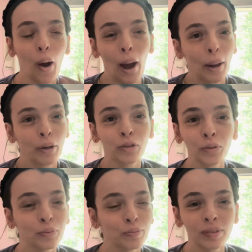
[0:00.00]
I
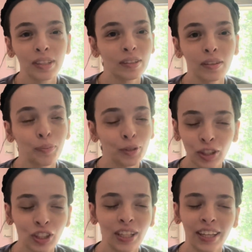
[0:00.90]
don't
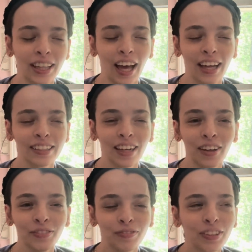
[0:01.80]
appreciate that.
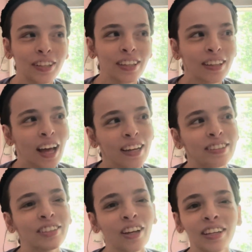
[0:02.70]
I feel like that
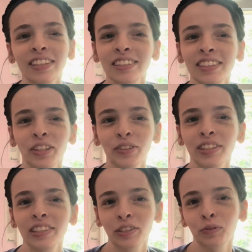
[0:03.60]
is
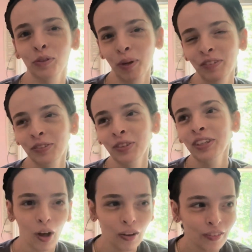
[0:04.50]
unnecessarily disrespectful.
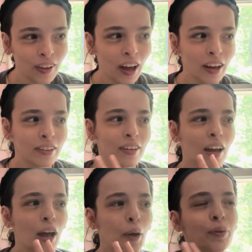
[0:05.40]
All of that,
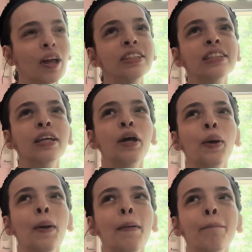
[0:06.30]
plus
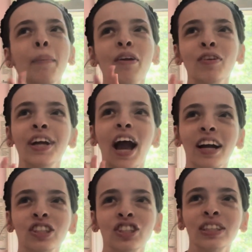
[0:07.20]
my
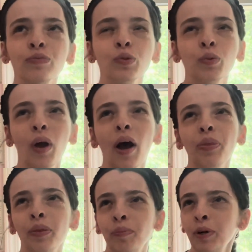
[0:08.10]
reaction
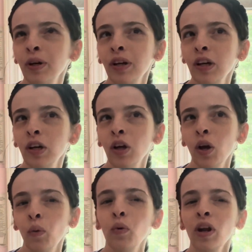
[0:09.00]
throughout the book
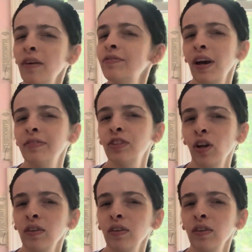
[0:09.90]
were not 5-star